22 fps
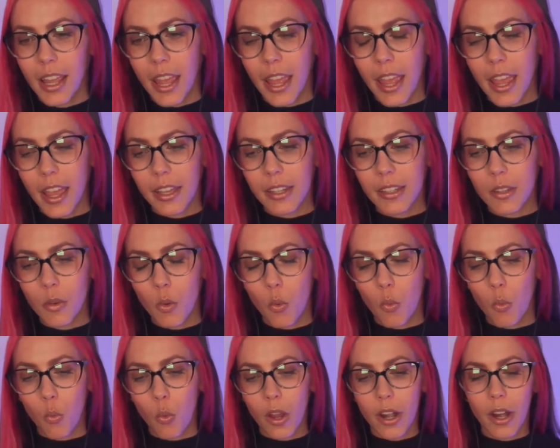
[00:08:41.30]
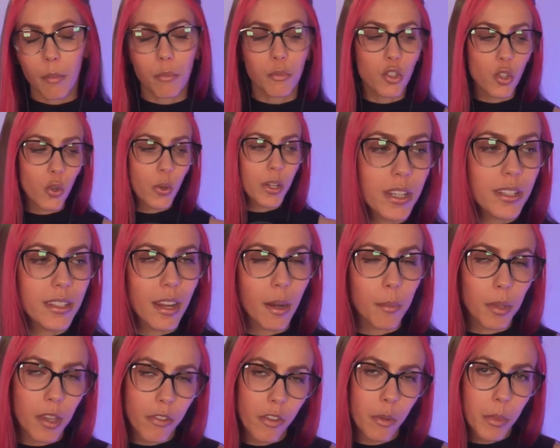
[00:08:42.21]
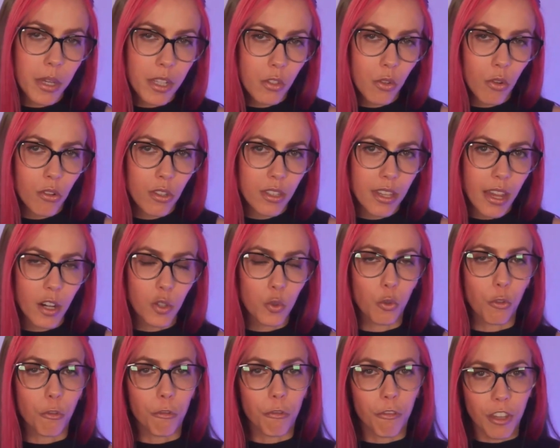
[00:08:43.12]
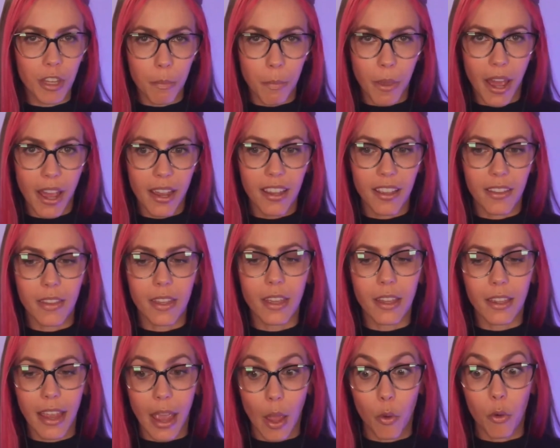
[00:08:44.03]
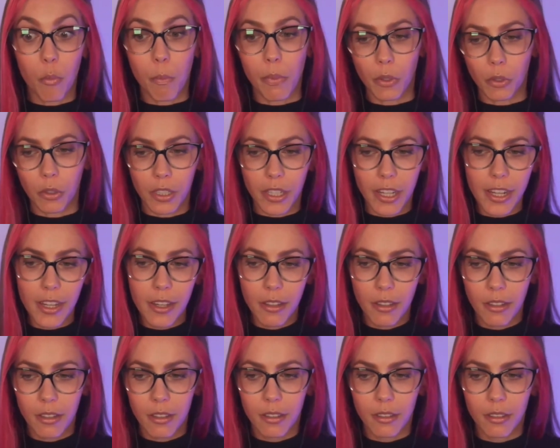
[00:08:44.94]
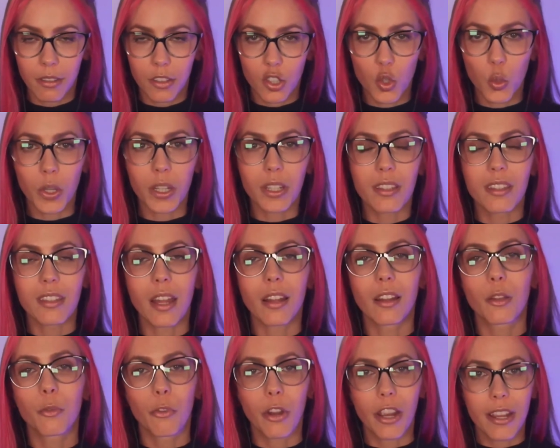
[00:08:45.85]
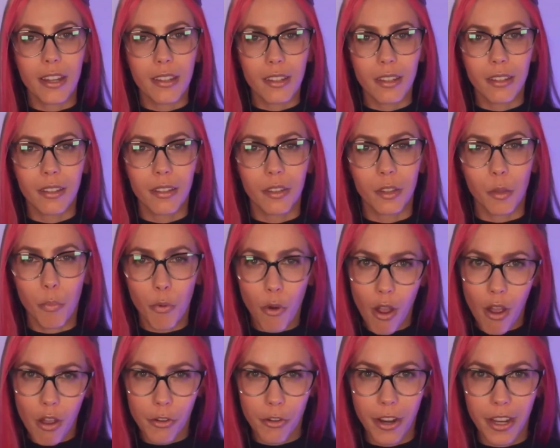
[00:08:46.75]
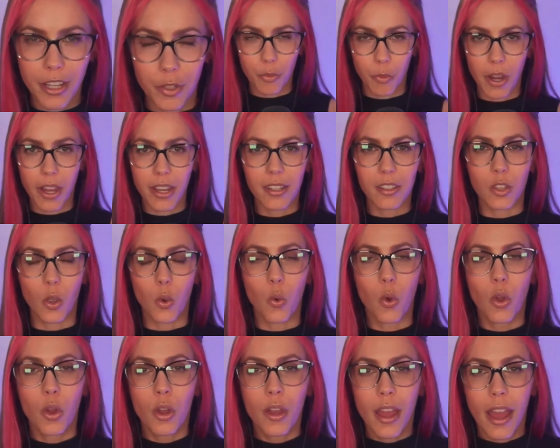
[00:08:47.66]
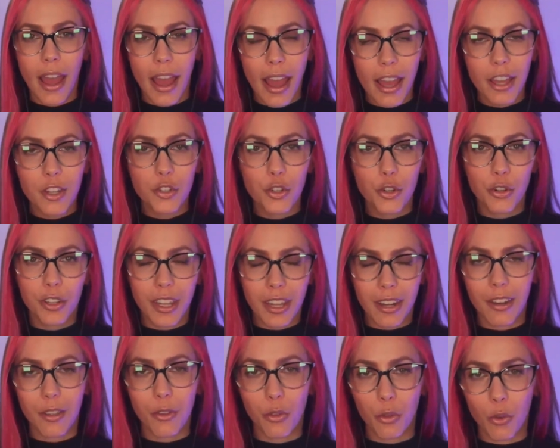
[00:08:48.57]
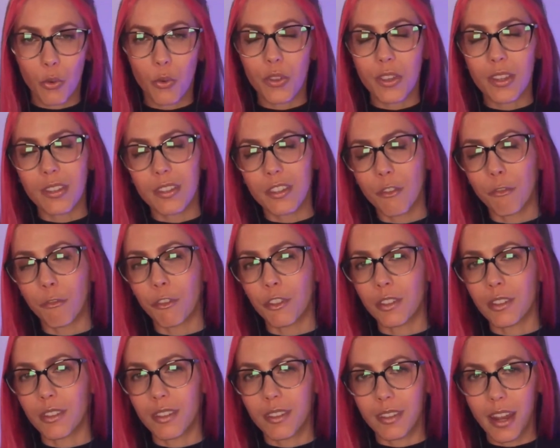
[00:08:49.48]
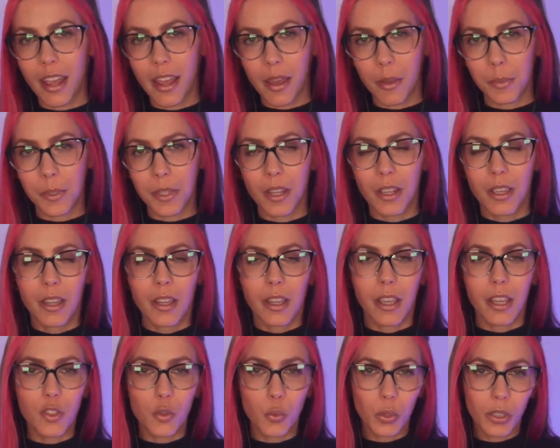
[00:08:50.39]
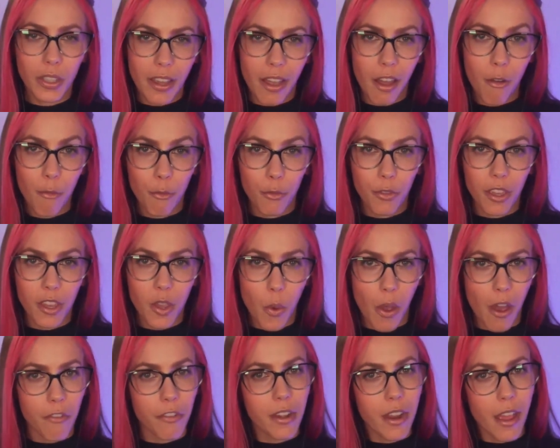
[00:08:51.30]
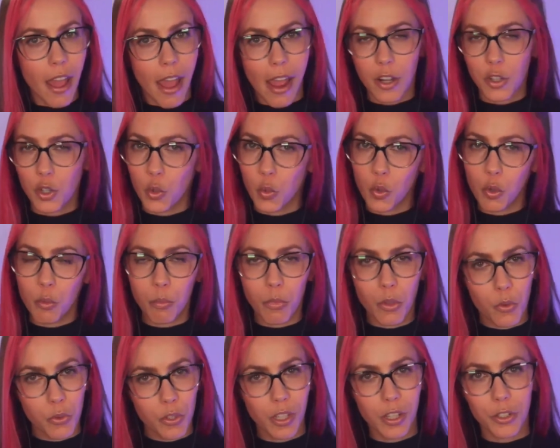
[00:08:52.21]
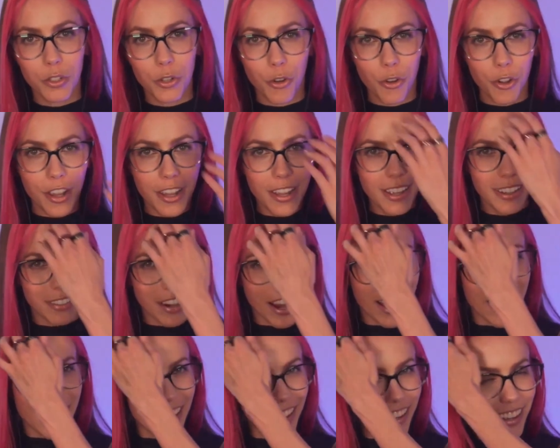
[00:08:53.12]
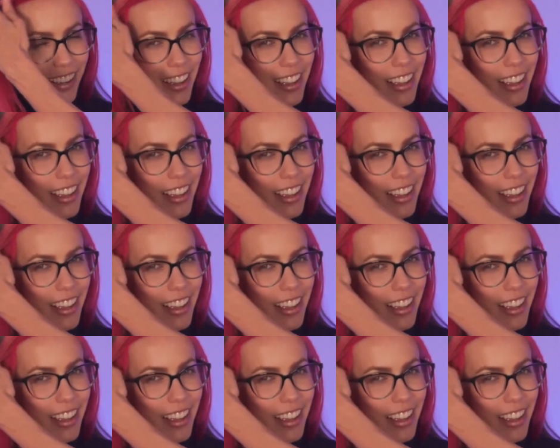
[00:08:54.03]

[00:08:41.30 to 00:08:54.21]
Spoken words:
And what I'm doing is I'm giving my students the actual feedback and the accountability to accelerate the progress, right? So as you're getting through these different steps, it's really helpful that you have an actual music attorney, right?